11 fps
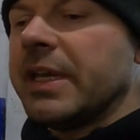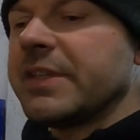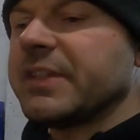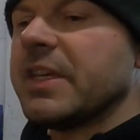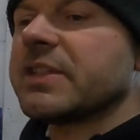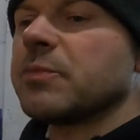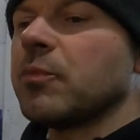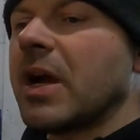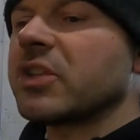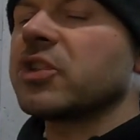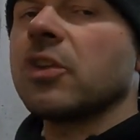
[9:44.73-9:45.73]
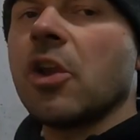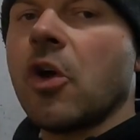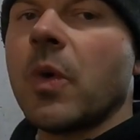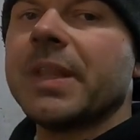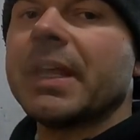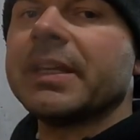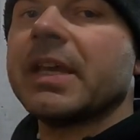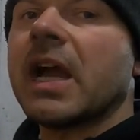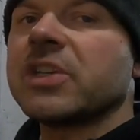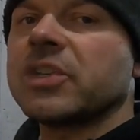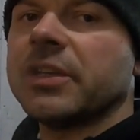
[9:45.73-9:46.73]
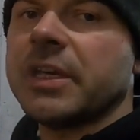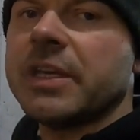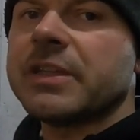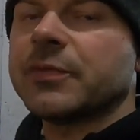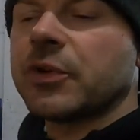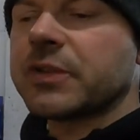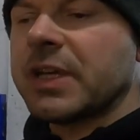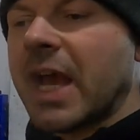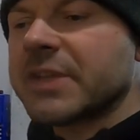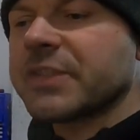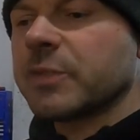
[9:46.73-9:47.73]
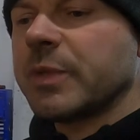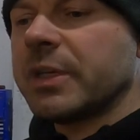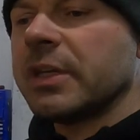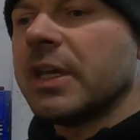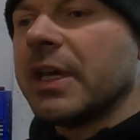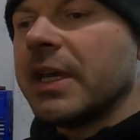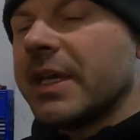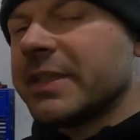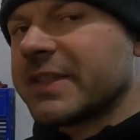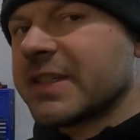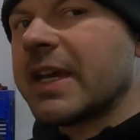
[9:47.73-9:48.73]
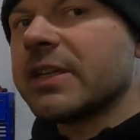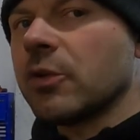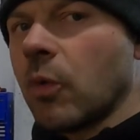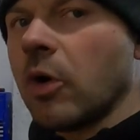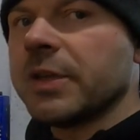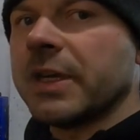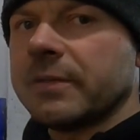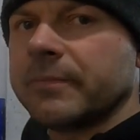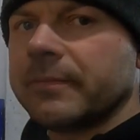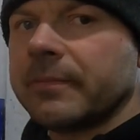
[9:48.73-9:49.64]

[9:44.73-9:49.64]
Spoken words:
It sees much lower than it actually is because it has to be inside the water.